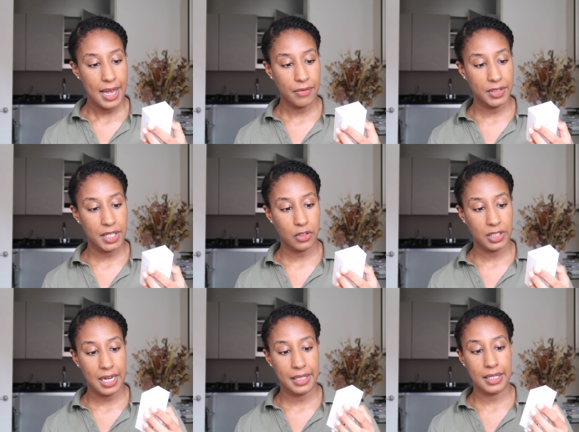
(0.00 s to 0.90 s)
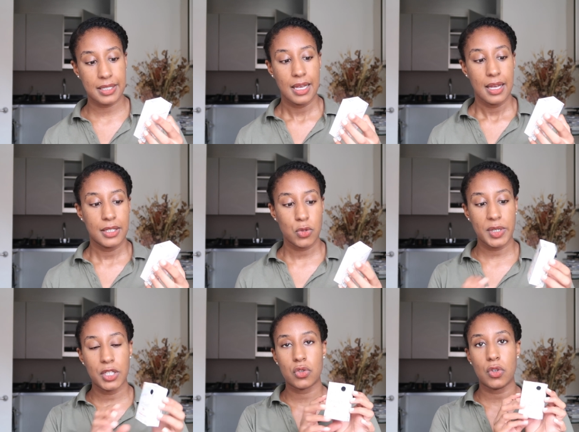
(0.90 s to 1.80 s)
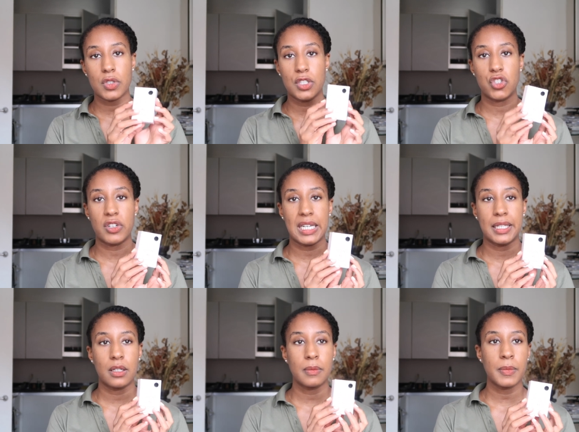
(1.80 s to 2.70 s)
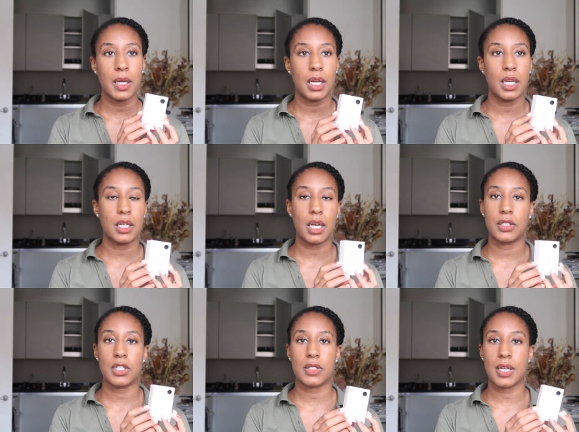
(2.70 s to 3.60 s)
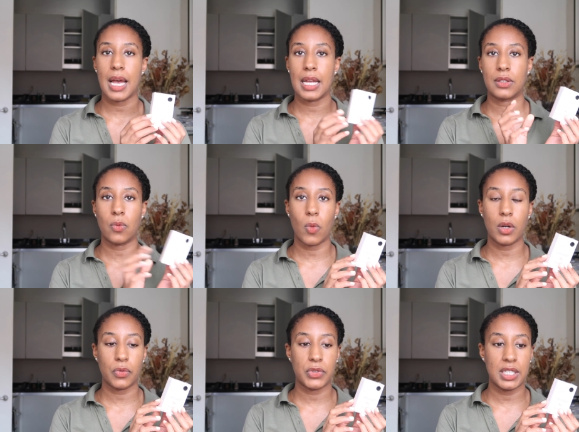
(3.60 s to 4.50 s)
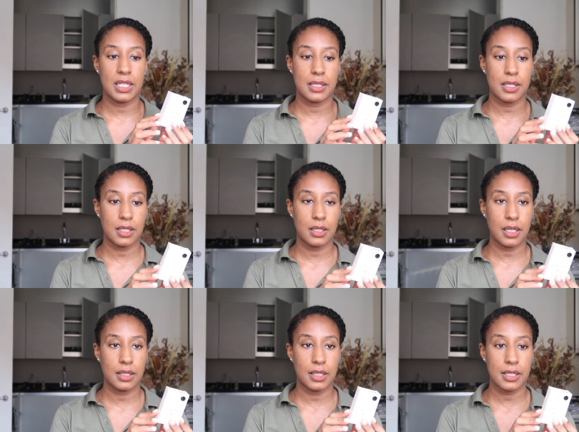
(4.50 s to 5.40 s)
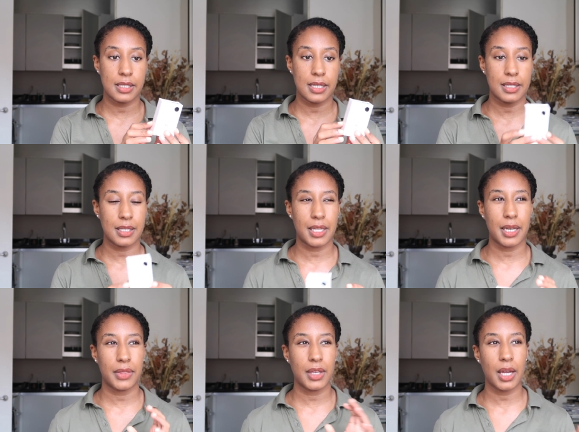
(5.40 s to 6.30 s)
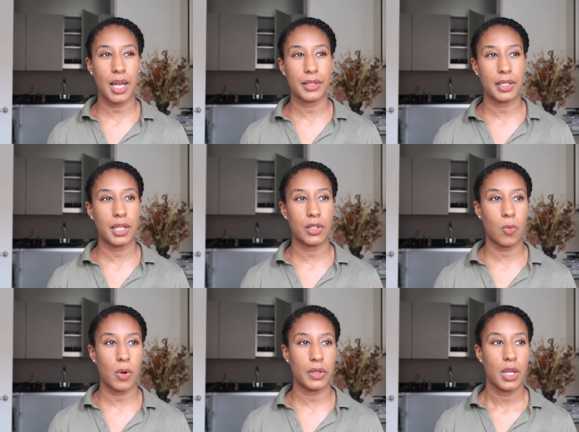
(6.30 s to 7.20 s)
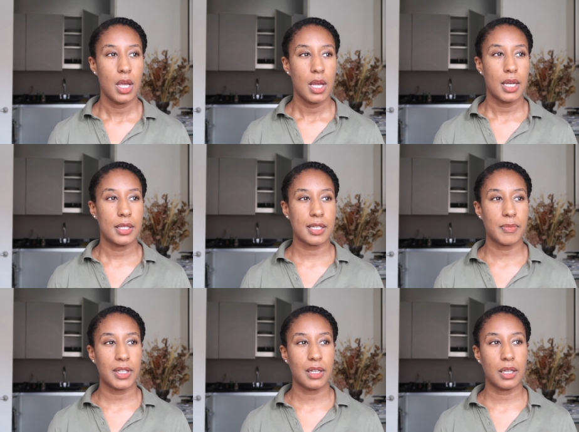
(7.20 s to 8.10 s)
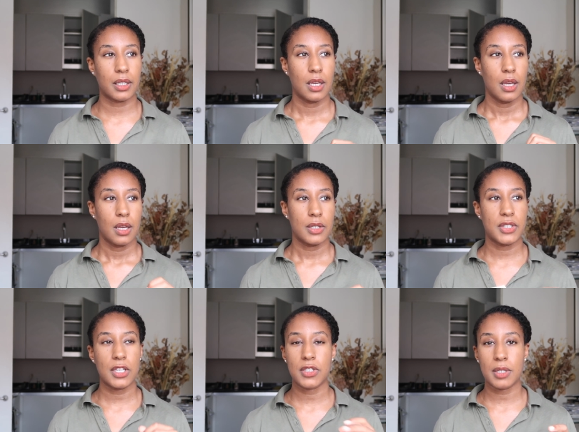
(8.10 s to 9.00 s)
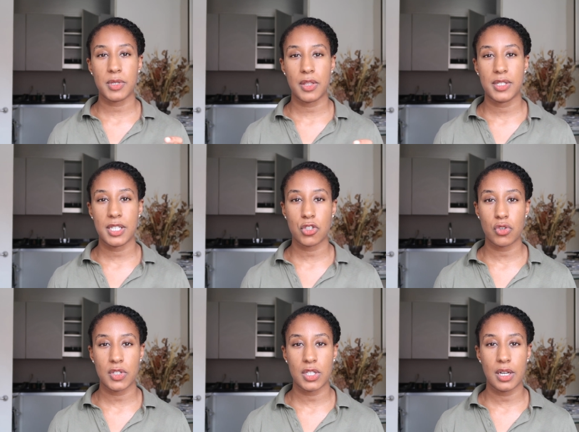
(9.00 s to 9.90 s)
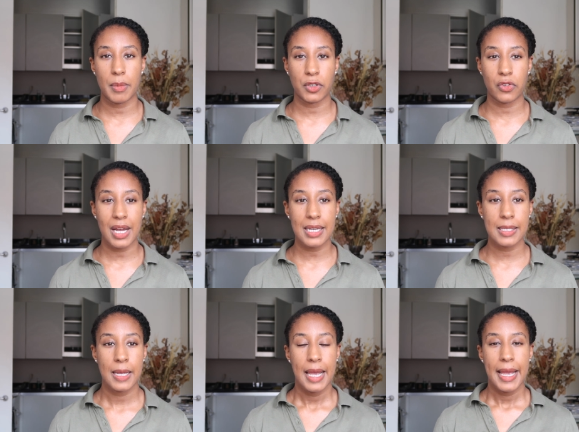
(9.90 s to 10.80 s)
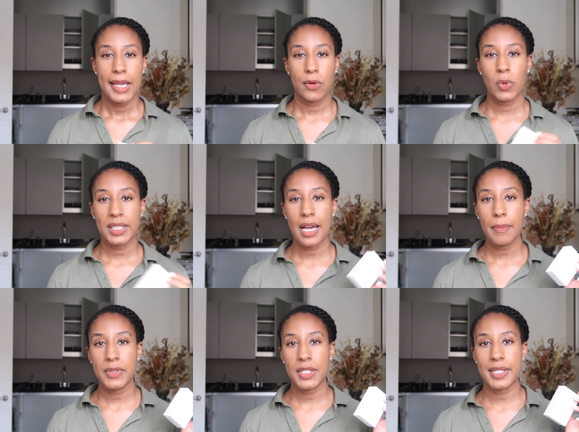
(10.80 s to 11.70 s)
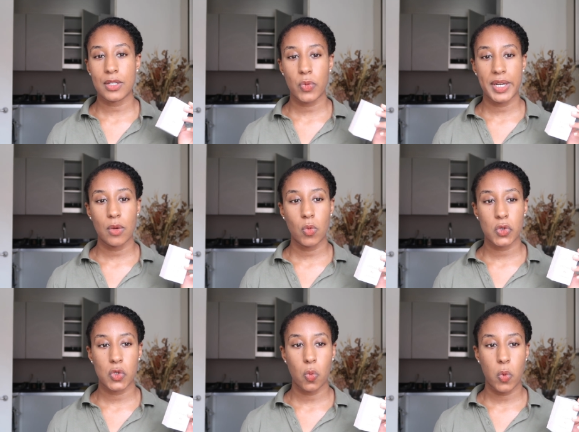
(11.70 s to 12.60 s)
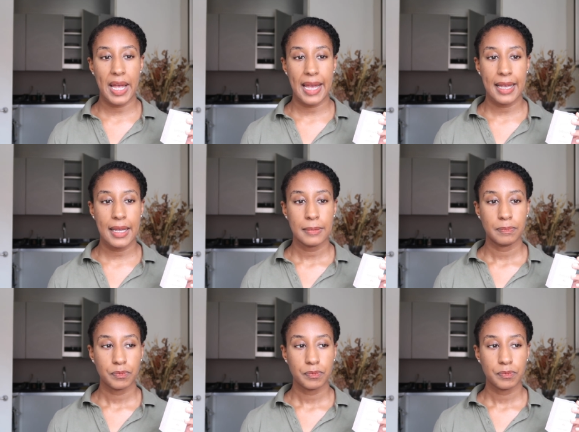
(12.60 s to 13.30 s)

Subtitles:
Everyday Organics. This one is Rose and Geranium, and I just had one of these in this scent, and then I think I had another one in something like something citrusy, lemongrass. And what happened is that when I was away,